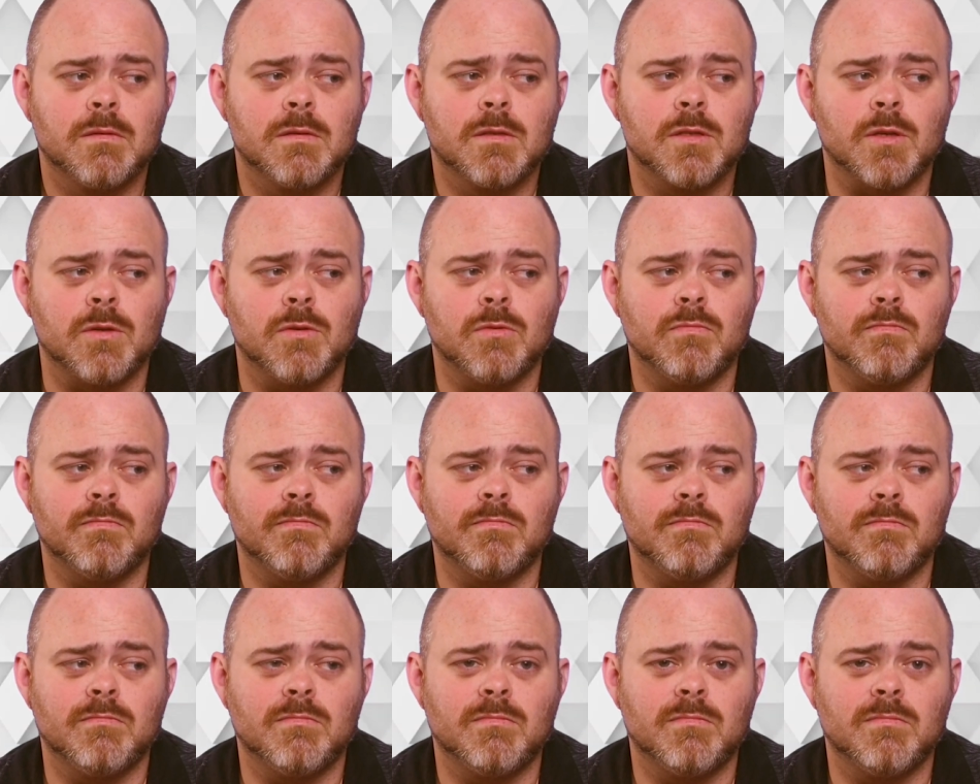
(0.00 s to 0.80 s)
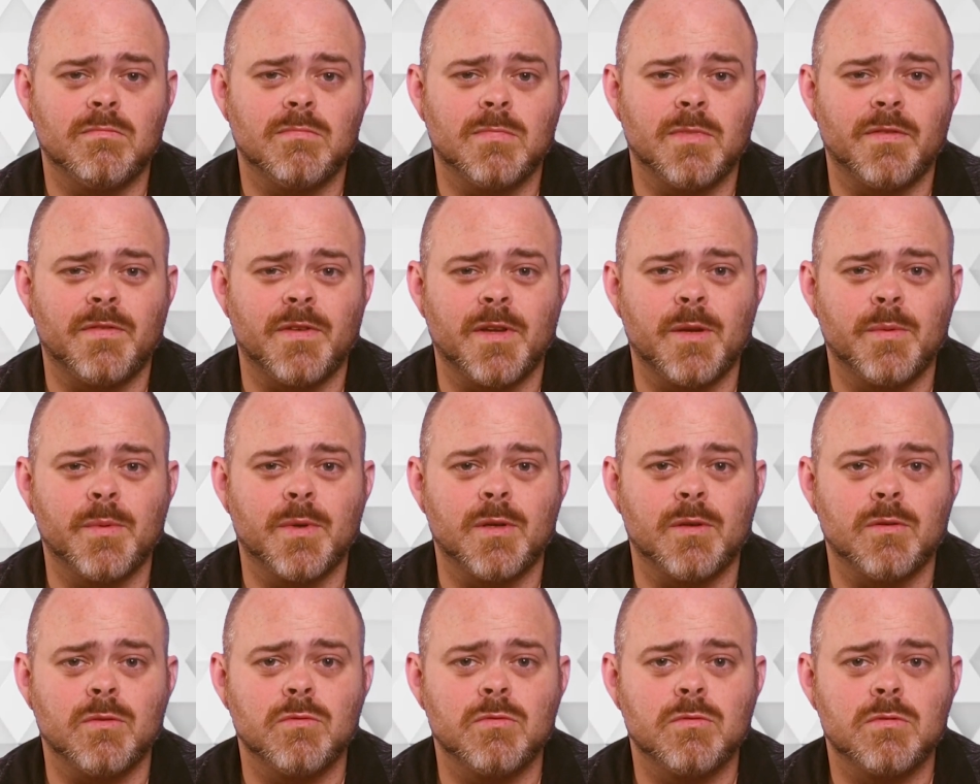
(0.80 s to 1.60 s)
So if anyone
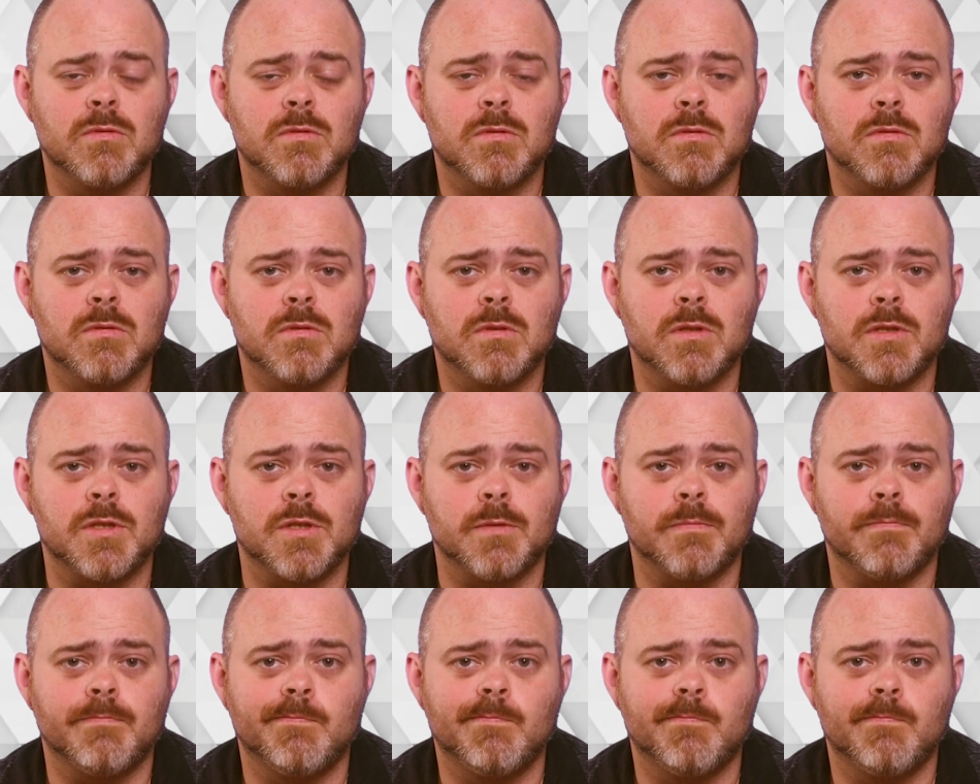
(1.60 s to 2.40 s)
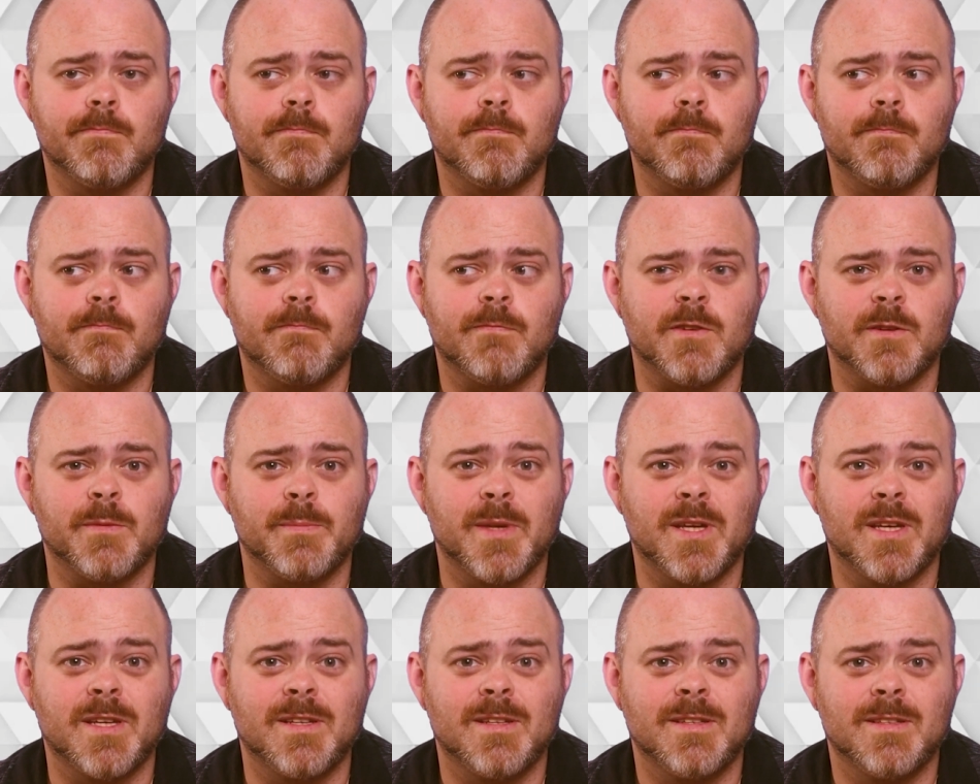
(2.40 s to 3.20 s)
knows, could you fill
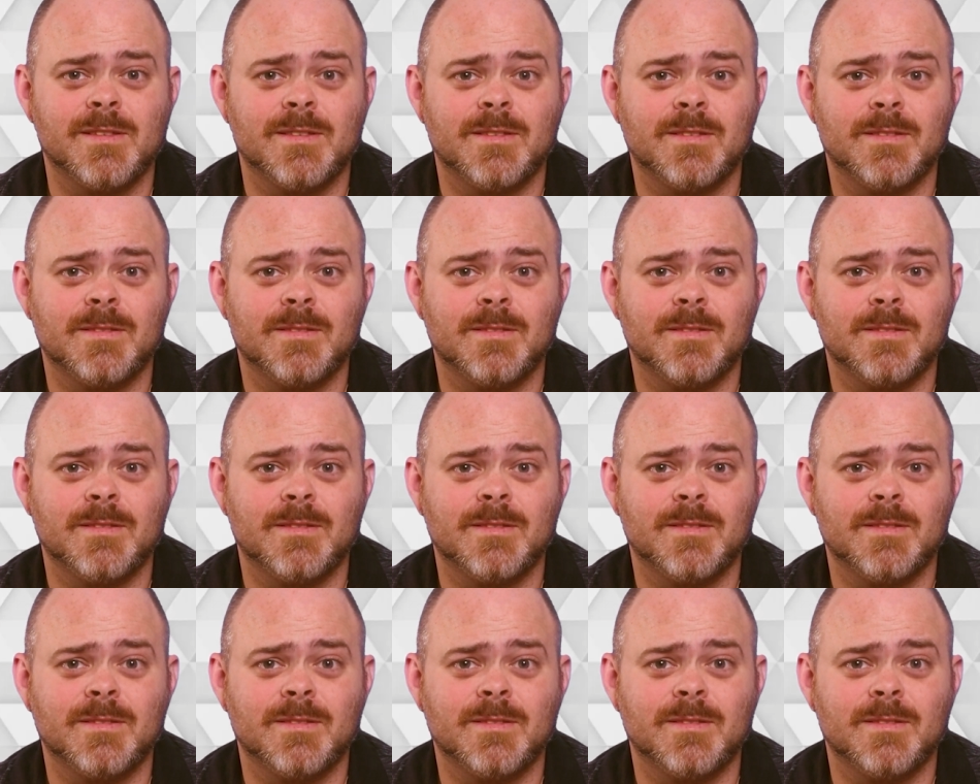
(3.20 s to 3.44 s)
me in?